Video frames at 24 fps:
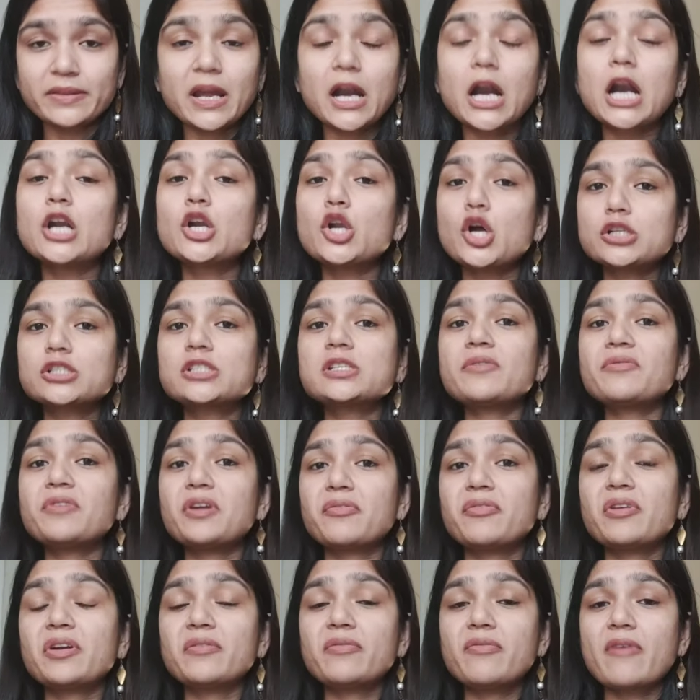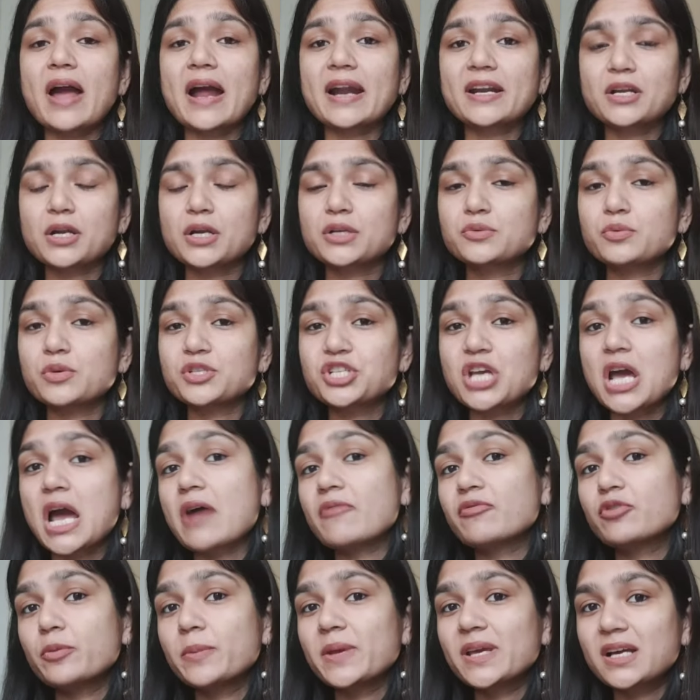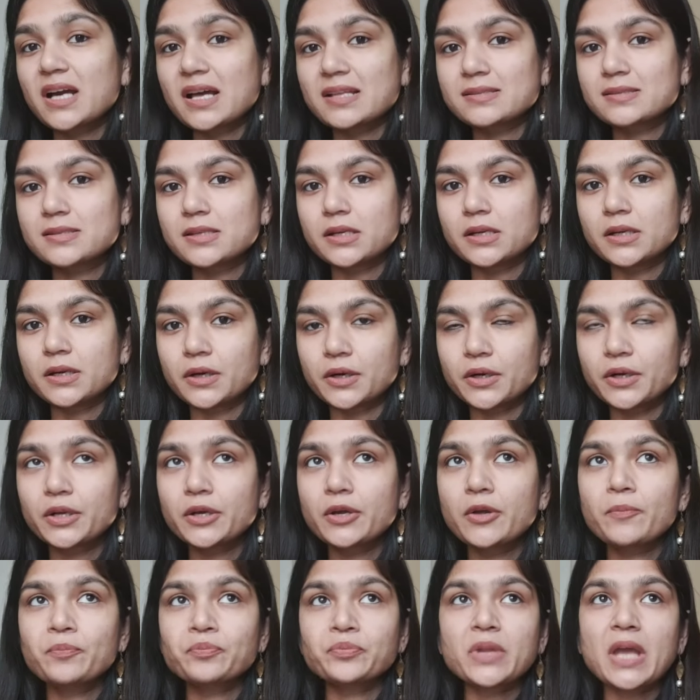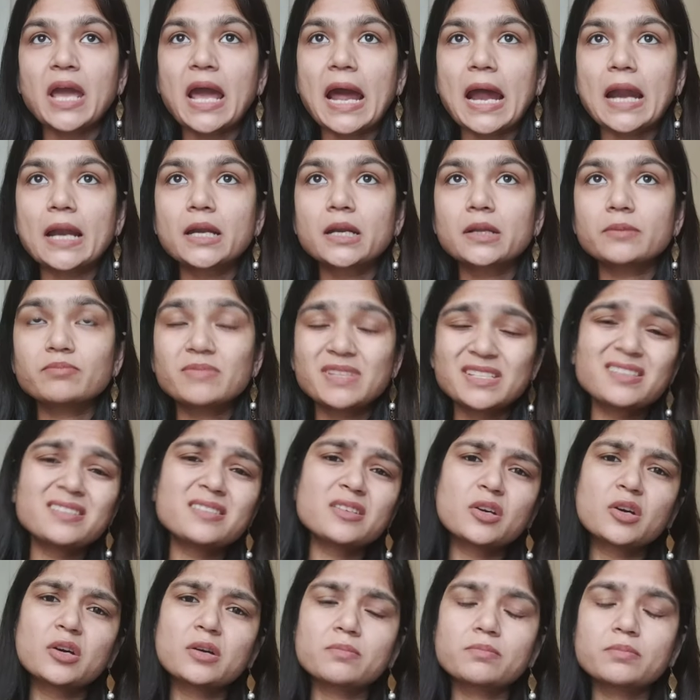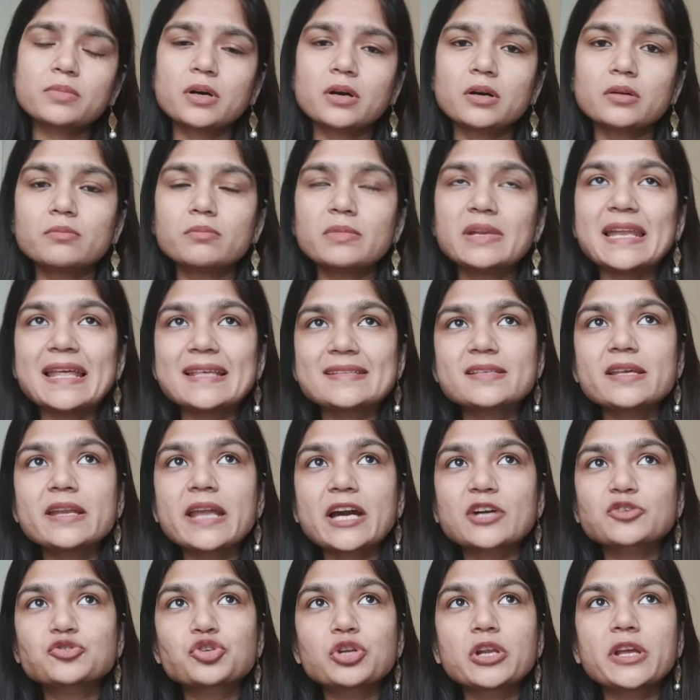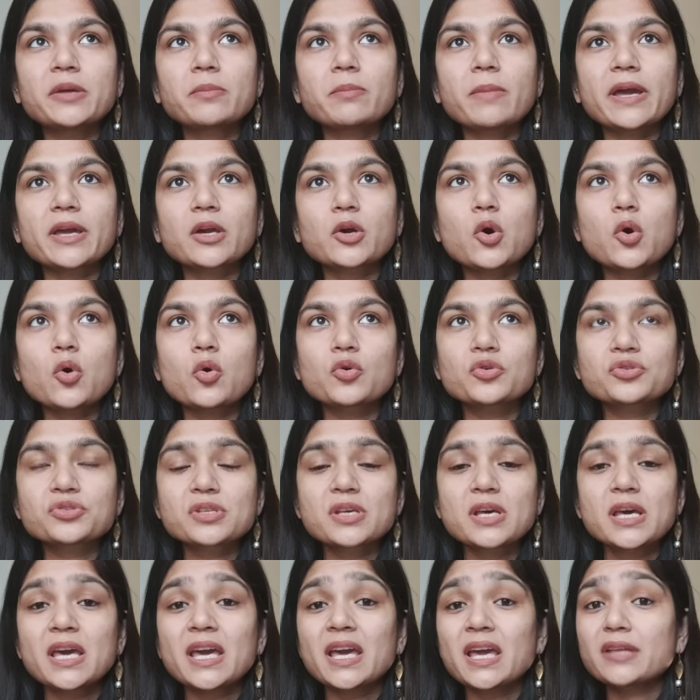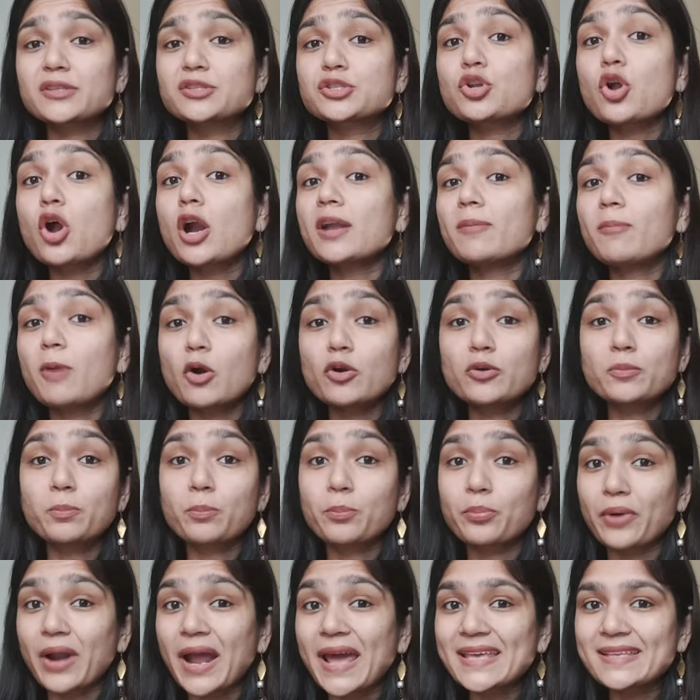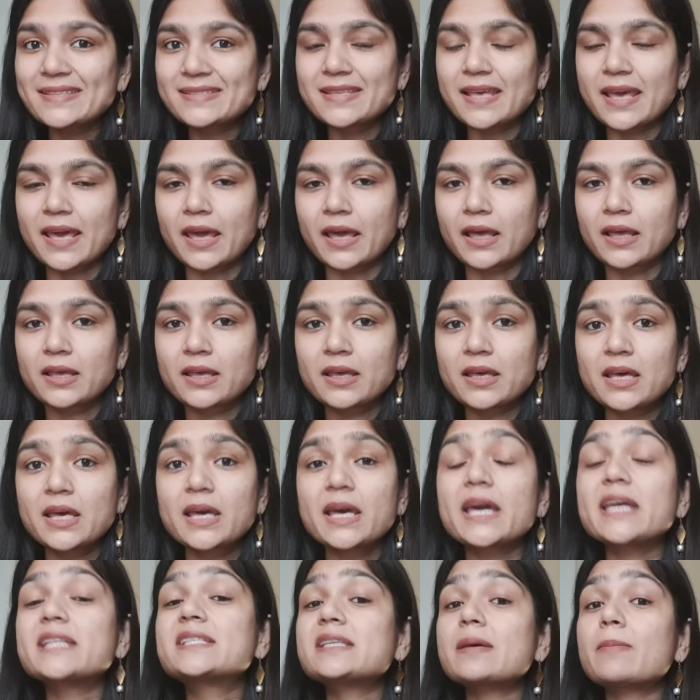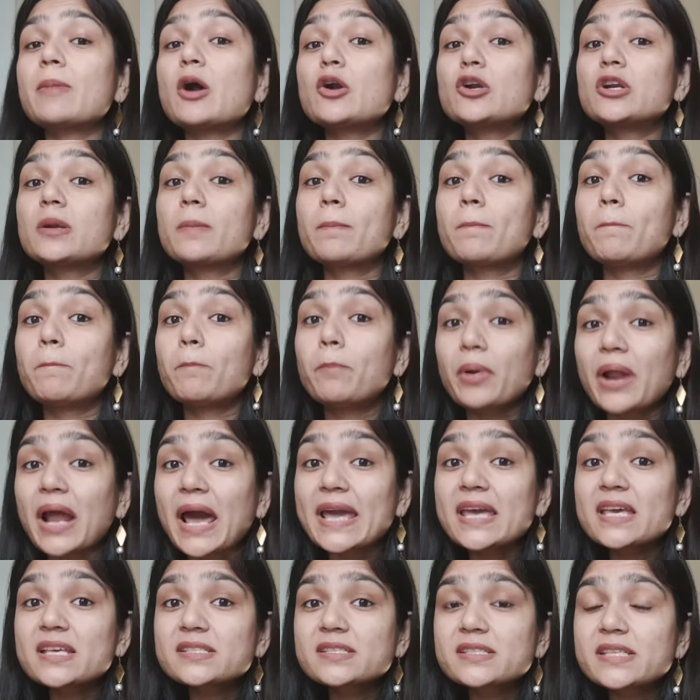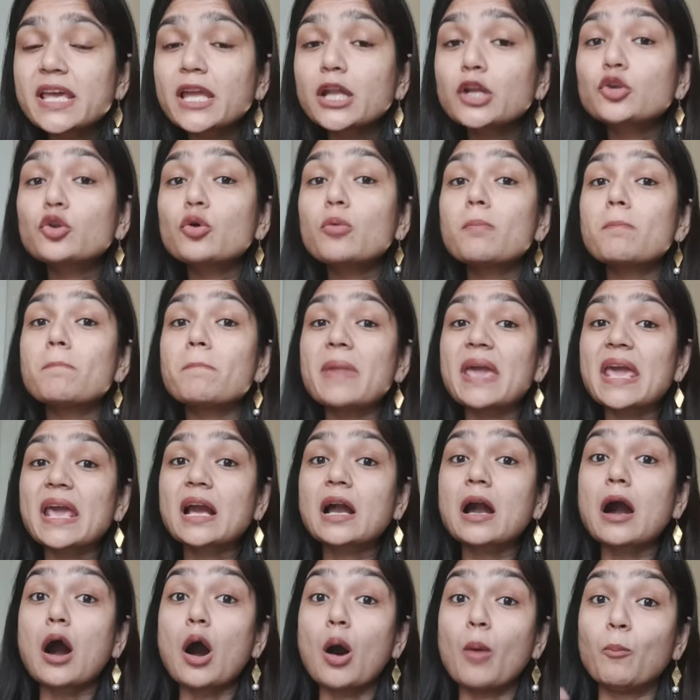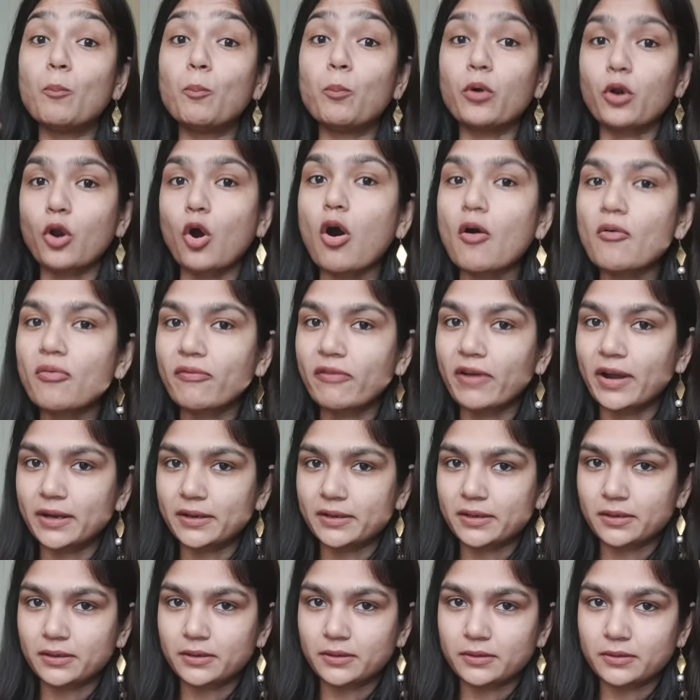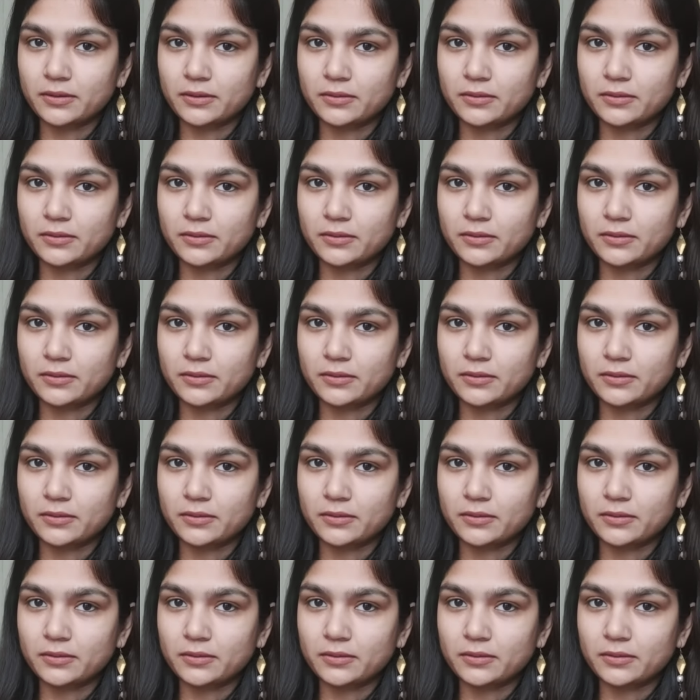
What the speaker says: There are lots of different factors which have to be considered. And this is a lesson actually in my course. It's not about pricing. It's about pricing to make a profit.